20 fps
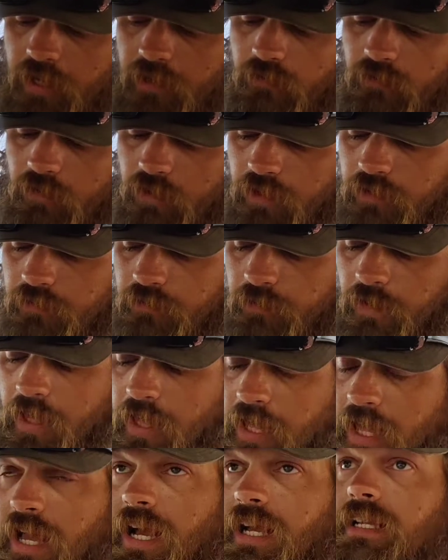have one,
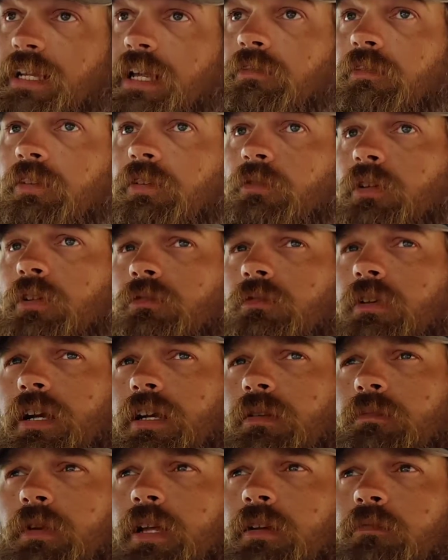I definitely would
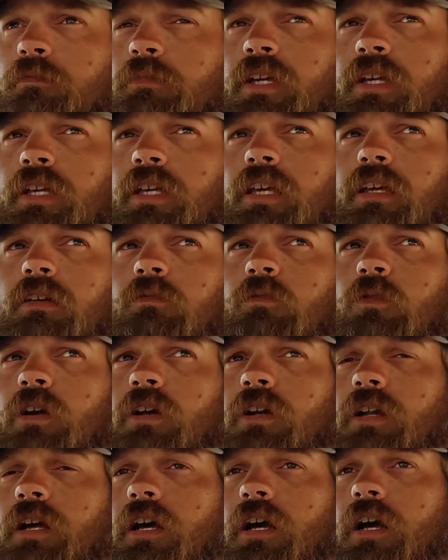recommend picking
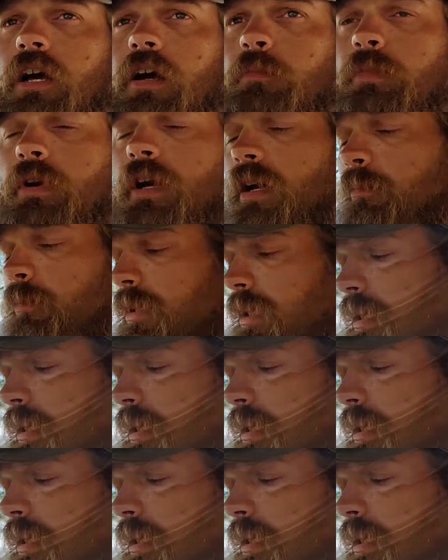one up. I